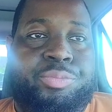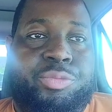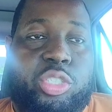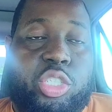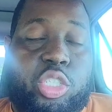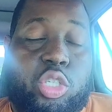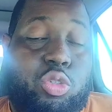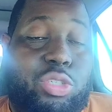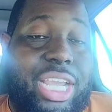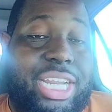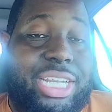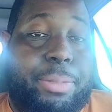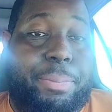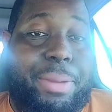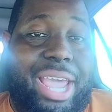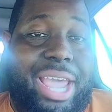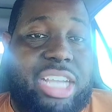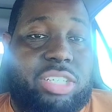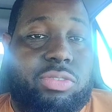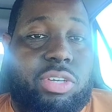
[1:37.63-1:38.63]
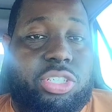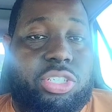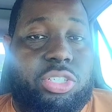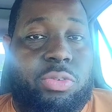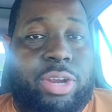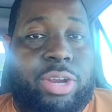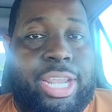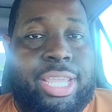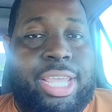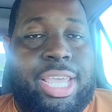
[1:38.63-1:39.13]
You take the pass rusher,
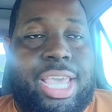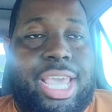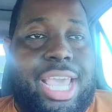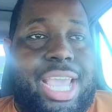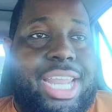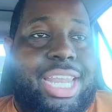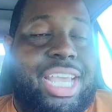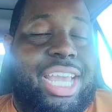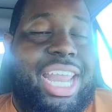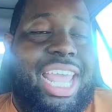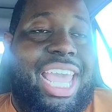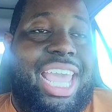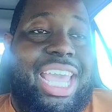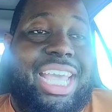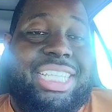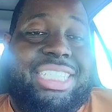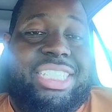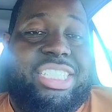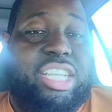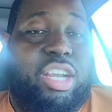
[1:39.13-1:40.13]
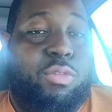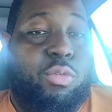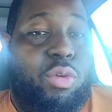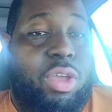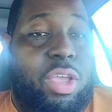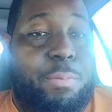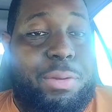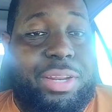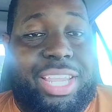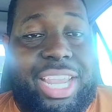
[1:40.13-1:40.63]
right? Now, that has several
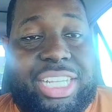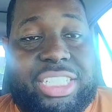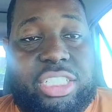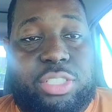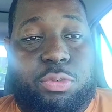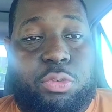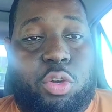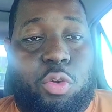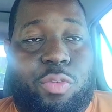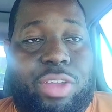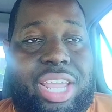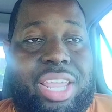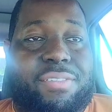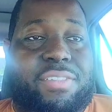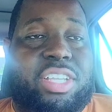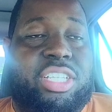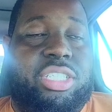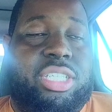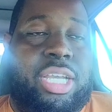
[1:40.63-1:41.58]
implications for the Ravens.